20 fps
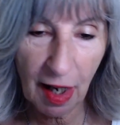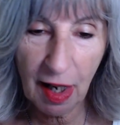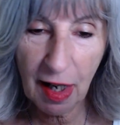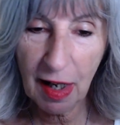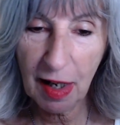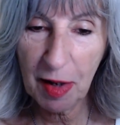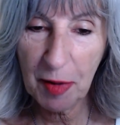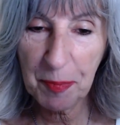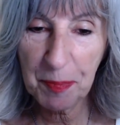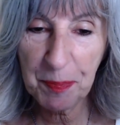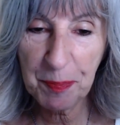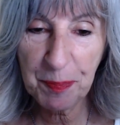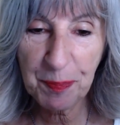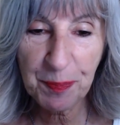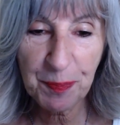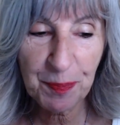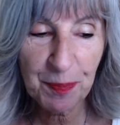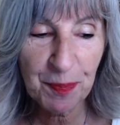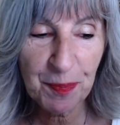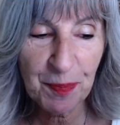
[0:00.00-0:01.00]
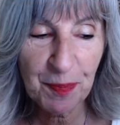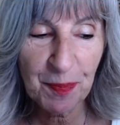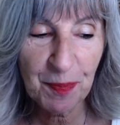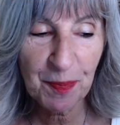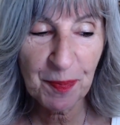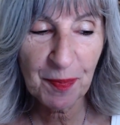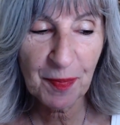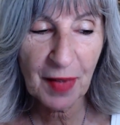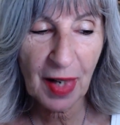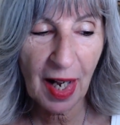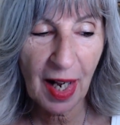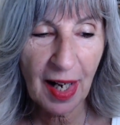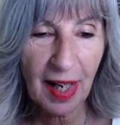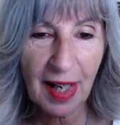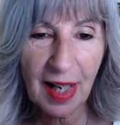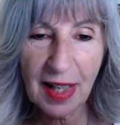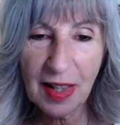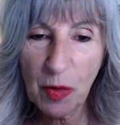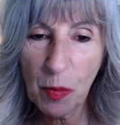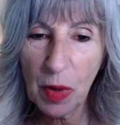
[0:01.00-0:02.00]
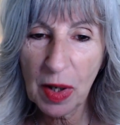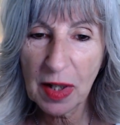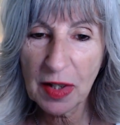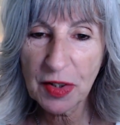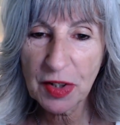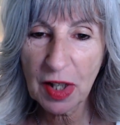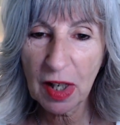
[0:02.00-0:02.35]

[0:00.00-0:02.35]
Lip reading: Um, I kind of want